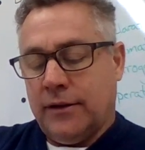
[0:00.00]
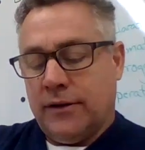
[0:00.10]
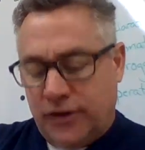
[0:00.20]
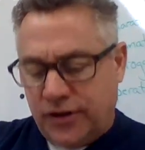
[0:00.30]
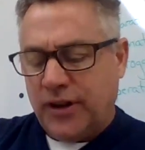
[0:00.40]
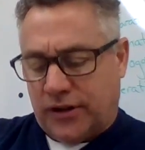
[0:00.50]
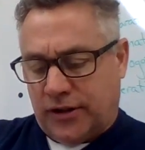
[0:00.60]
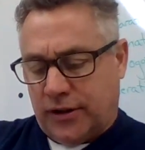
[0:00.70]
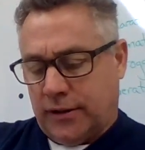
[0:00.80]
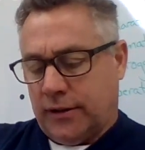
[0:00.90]

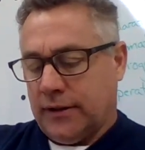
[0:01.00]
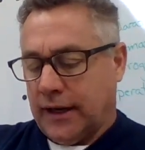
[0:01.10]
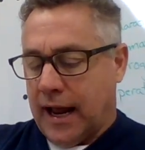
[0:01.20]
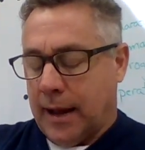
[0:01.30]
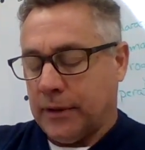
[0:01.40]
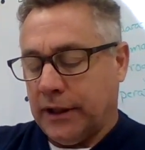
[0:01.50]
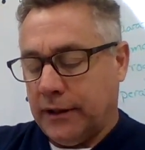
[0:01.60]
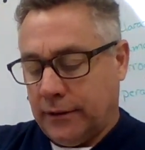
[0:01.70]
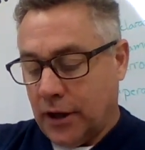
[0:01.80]
Shush, said Homily,